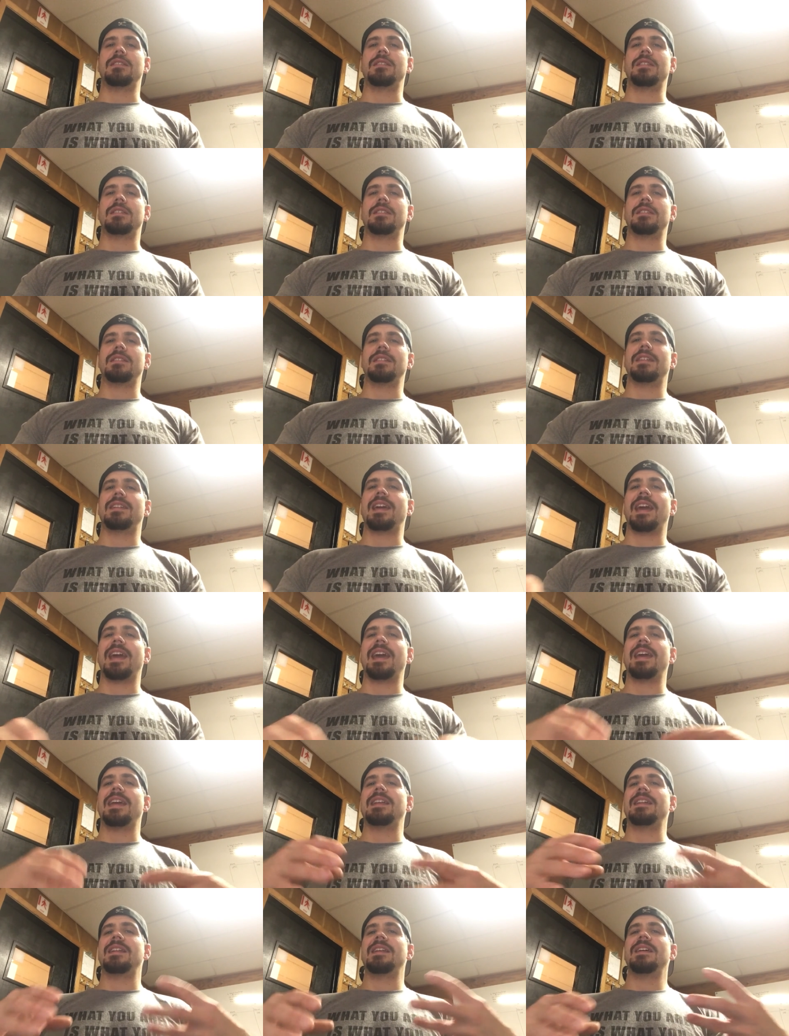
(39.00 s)
you
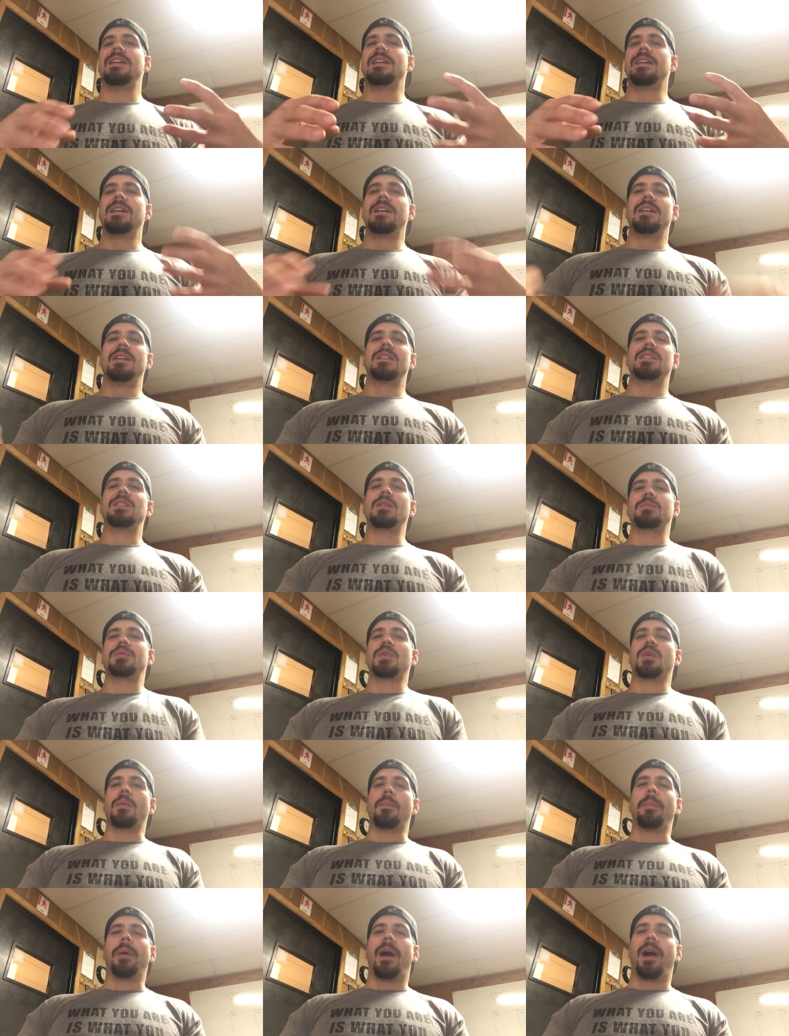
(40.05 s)
gain some
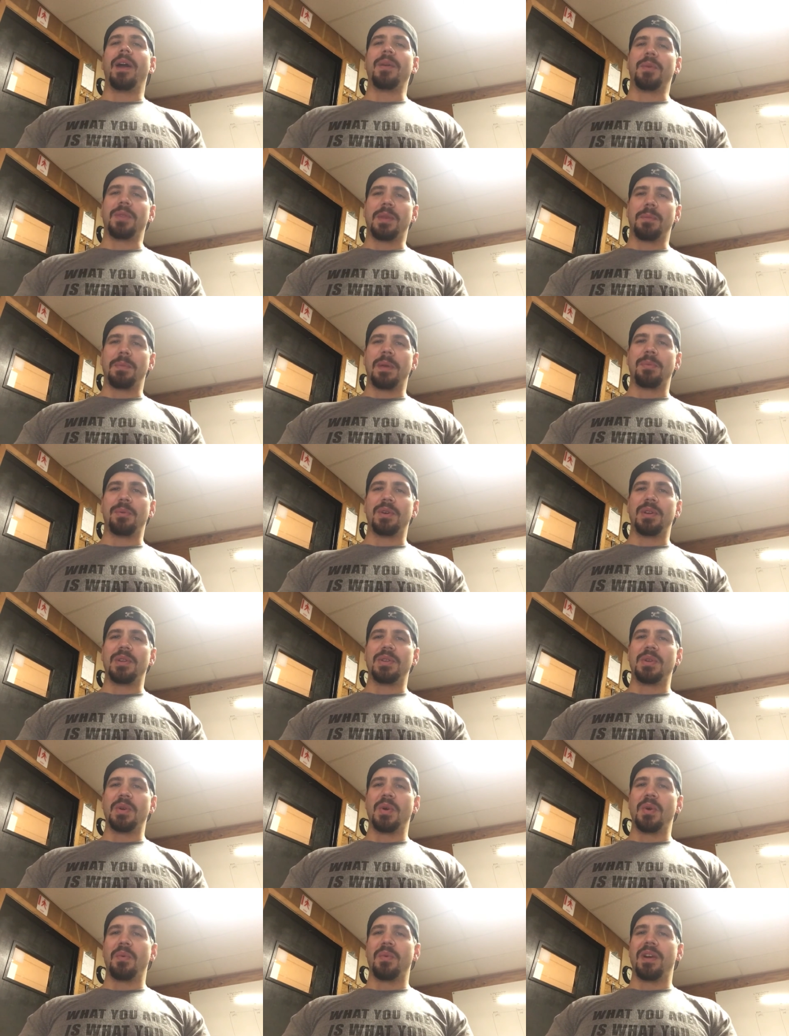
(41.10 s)
sort of bond with the people you
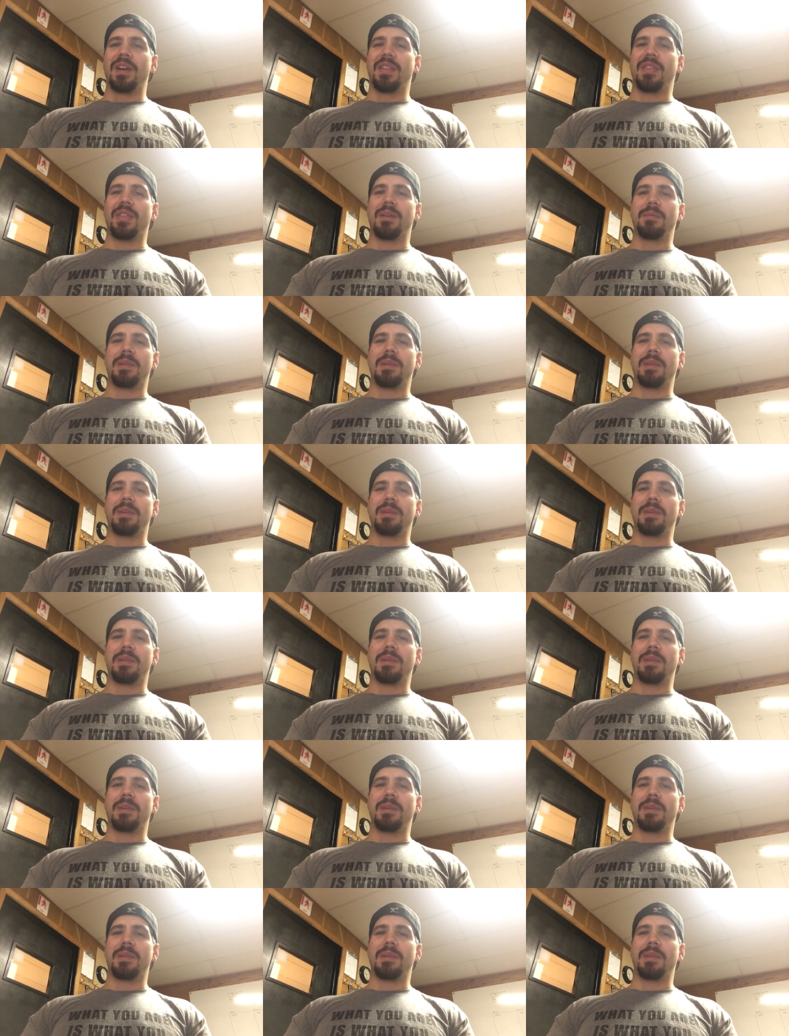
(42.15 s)
do it with.